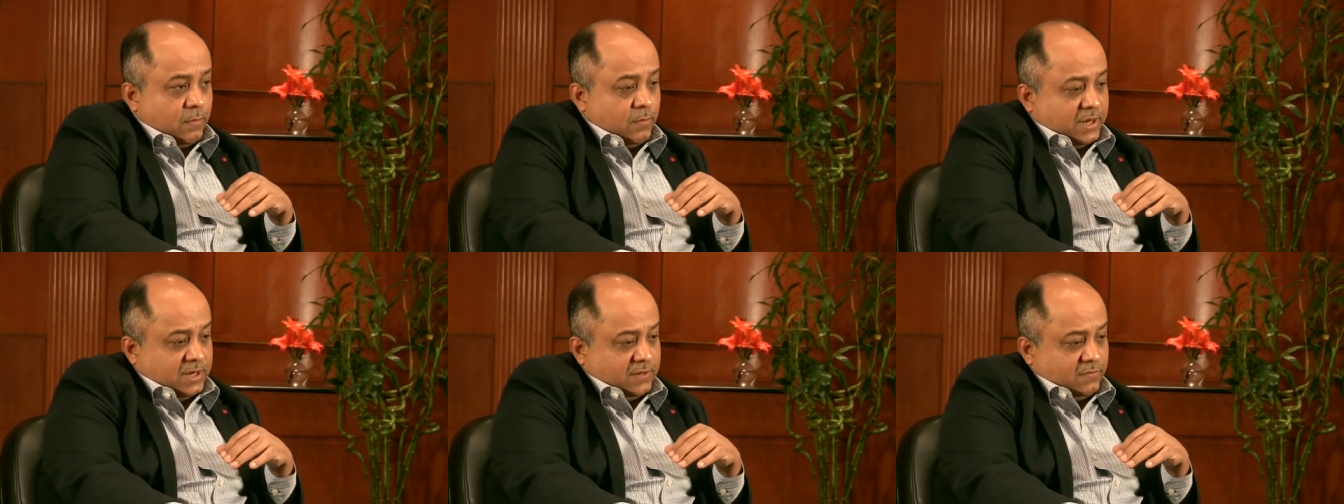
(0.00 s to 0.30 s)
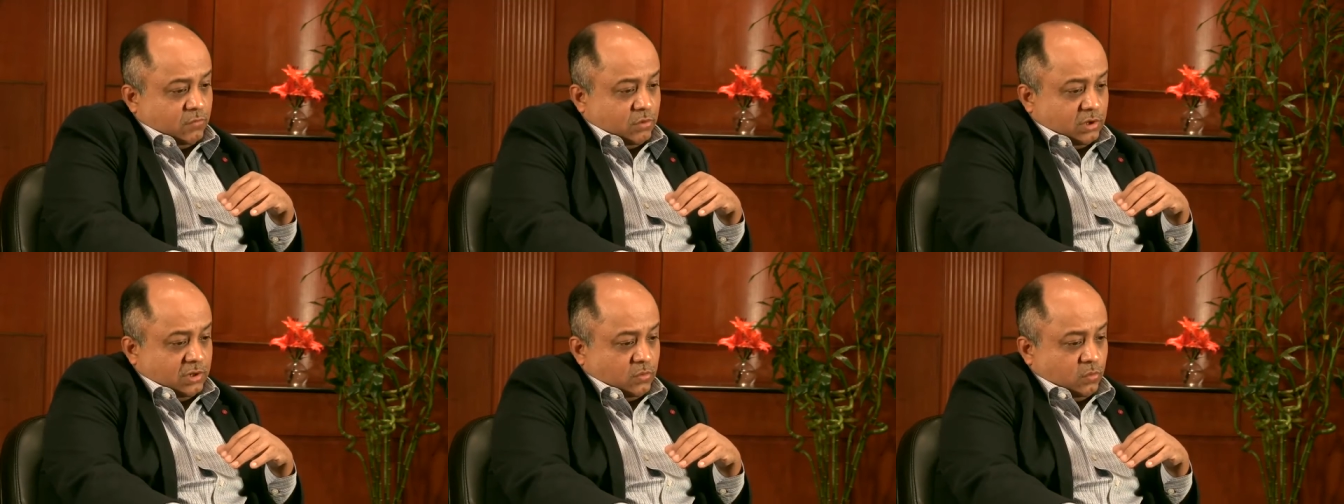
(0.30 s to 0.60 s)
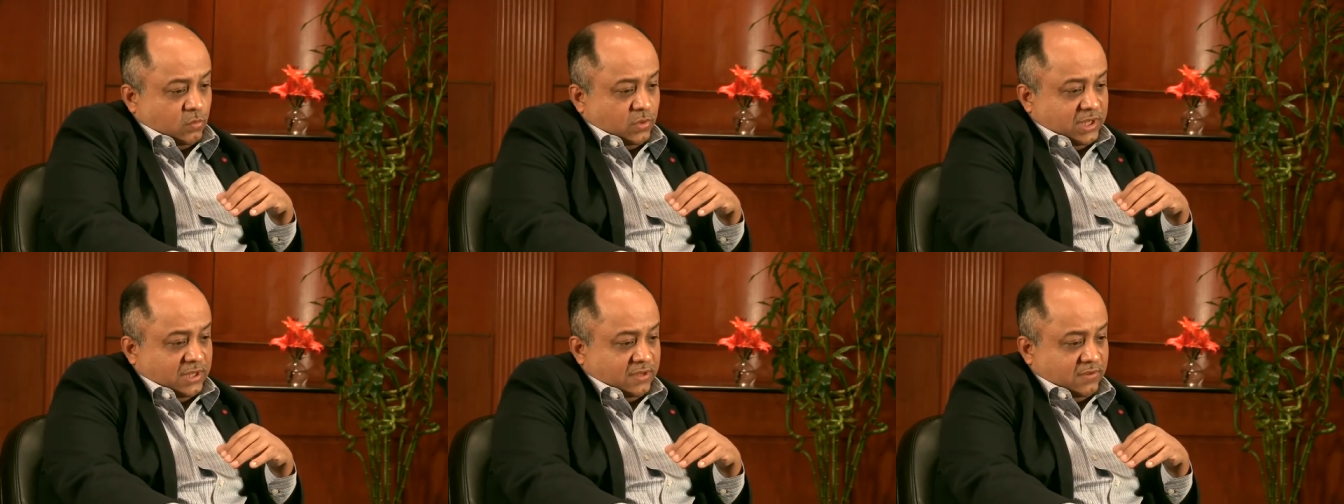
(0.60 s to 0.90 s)
But
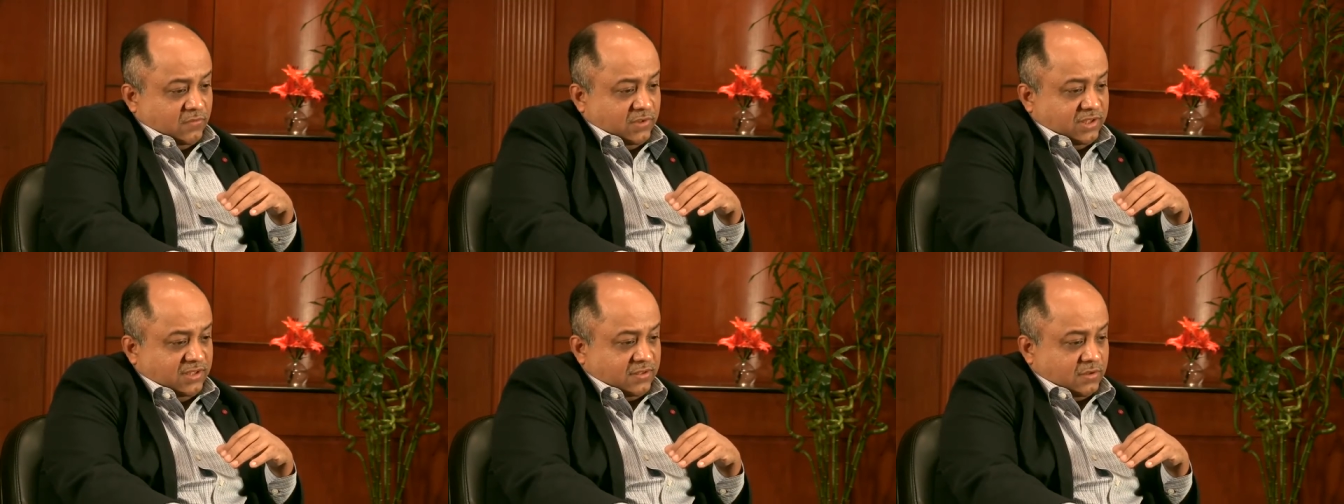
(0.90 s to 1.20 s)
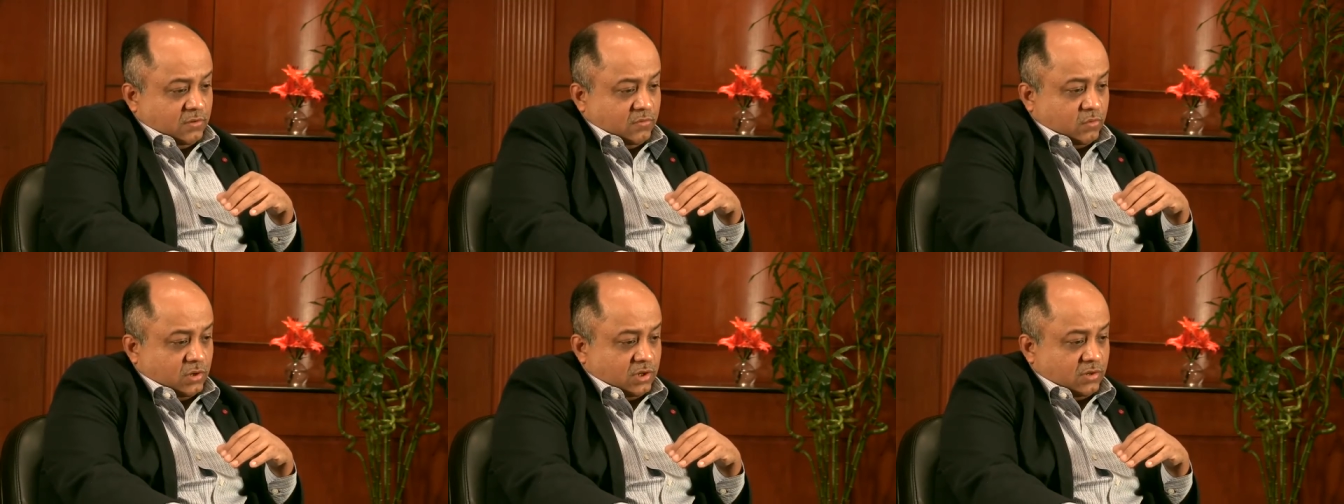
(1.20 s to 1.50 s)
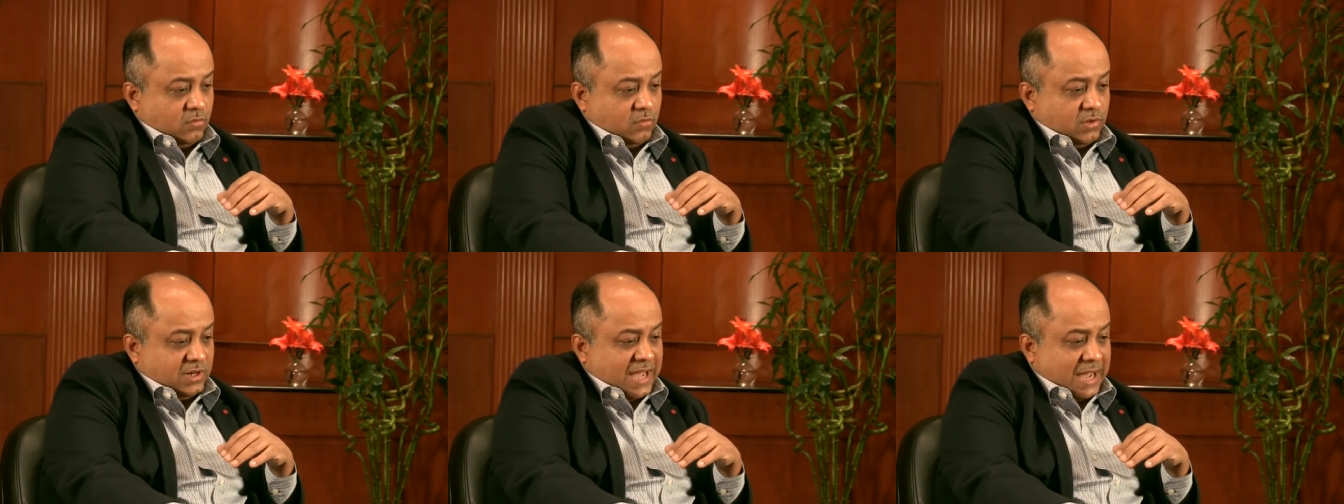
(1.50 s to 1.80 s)
what we, we
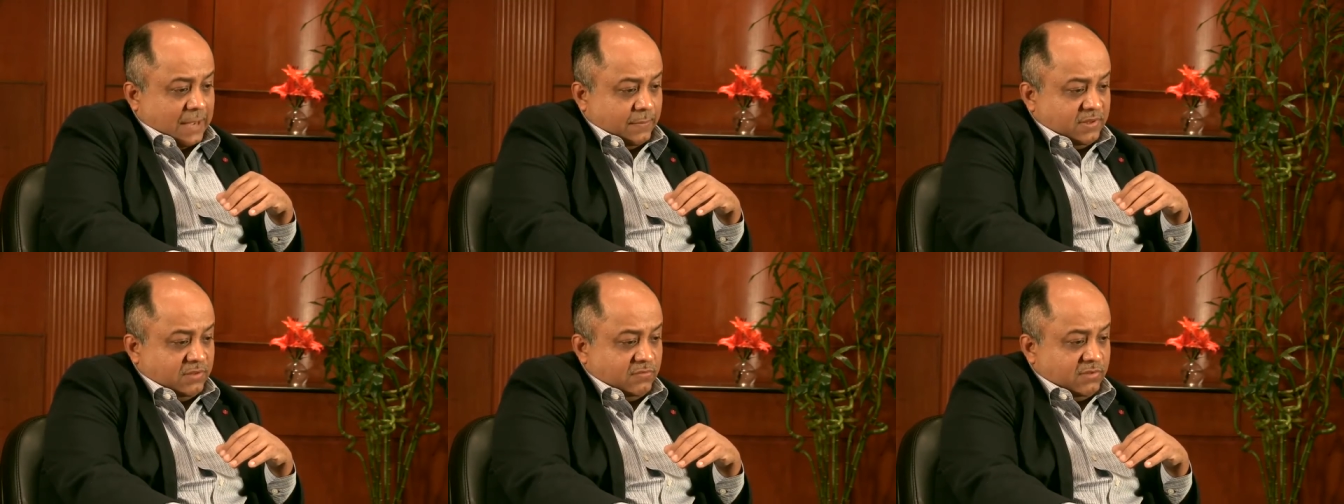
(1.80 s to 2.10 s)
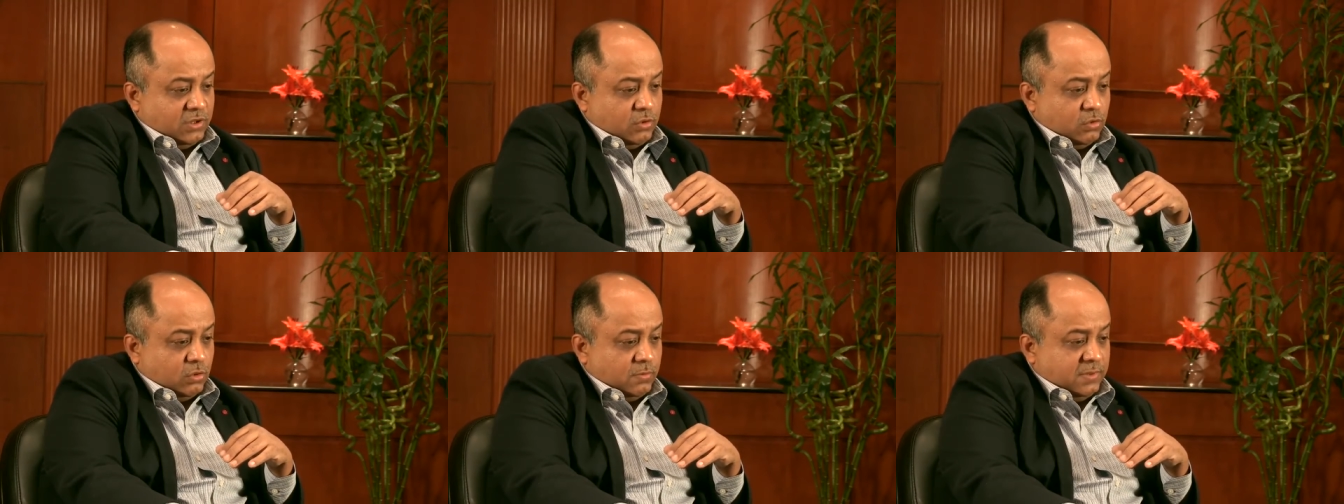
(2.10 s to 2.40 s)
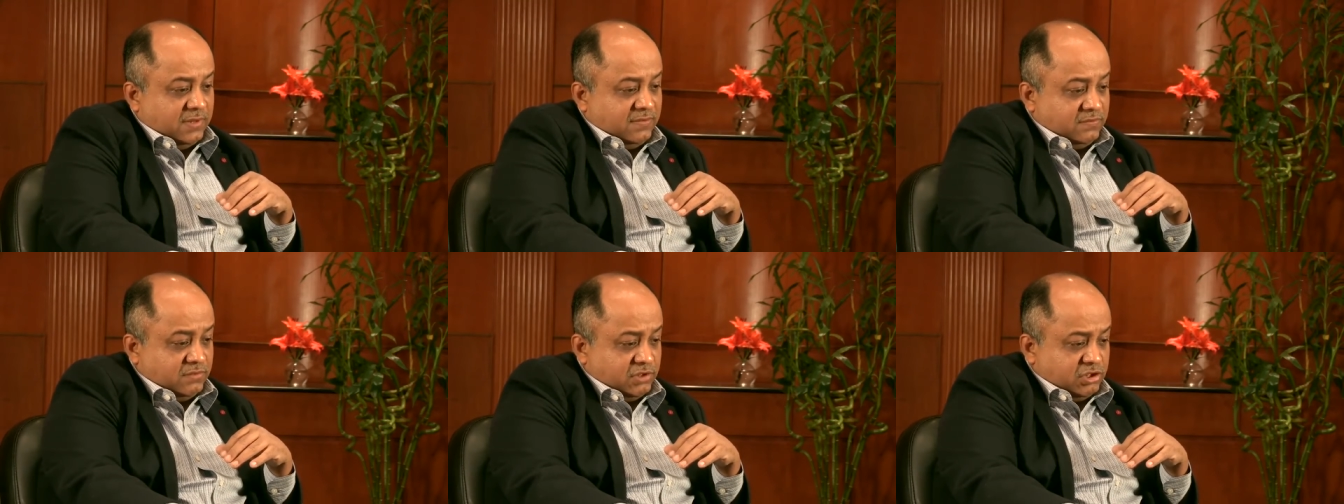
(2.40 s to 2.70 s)
what what happens with
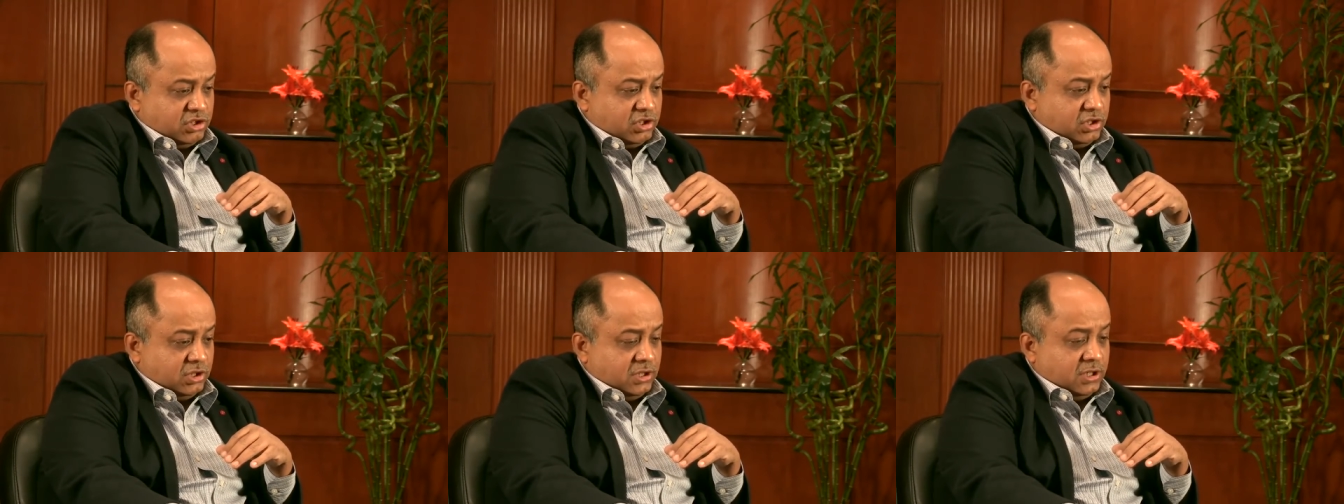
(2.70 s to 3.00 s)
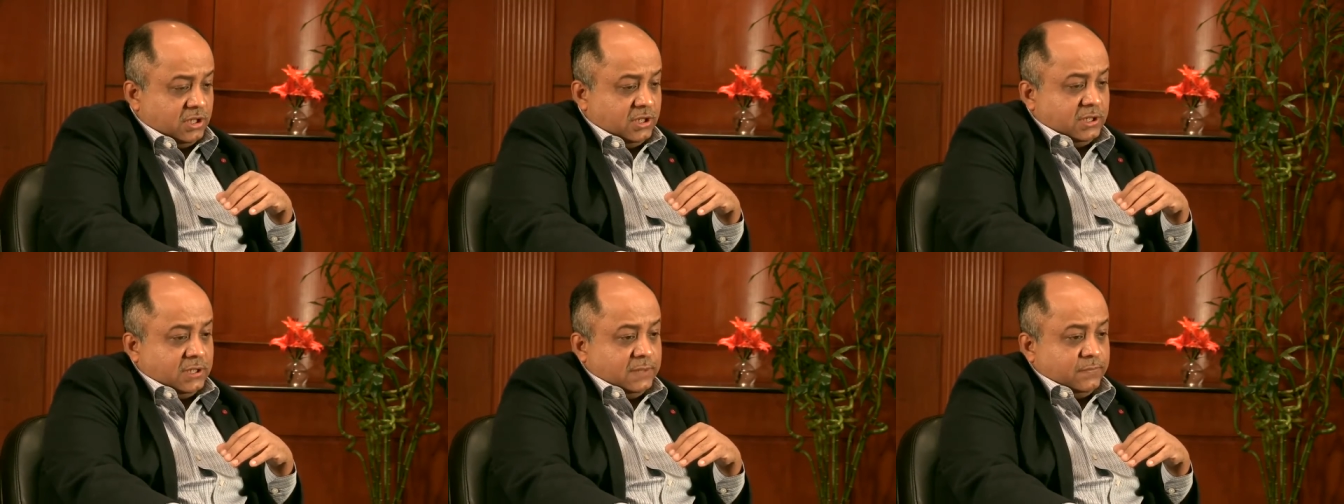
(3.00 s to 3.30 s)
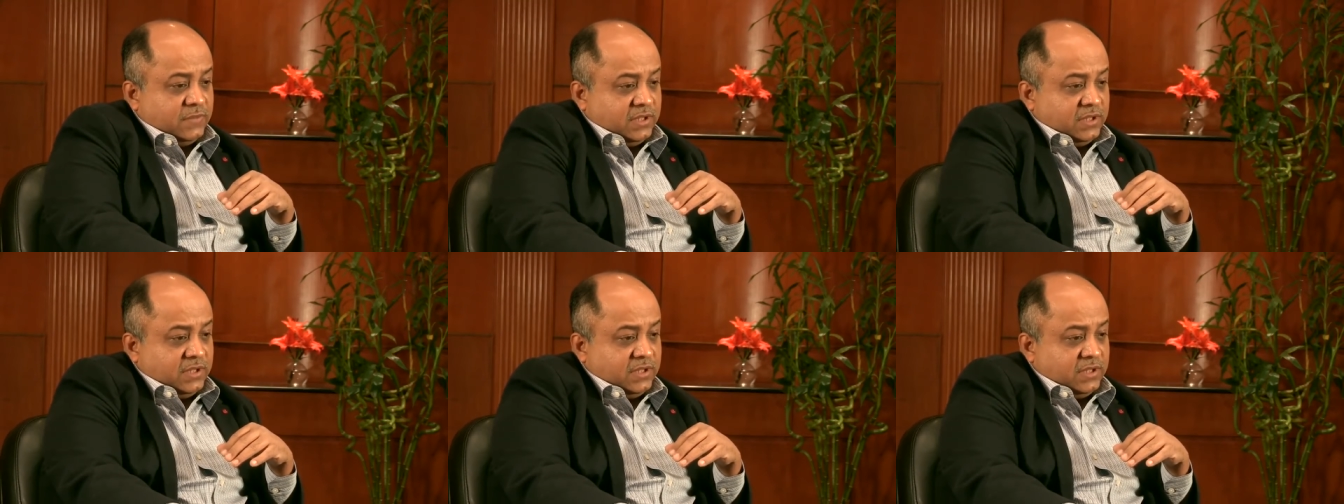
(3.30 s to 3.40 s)
Dolby Vision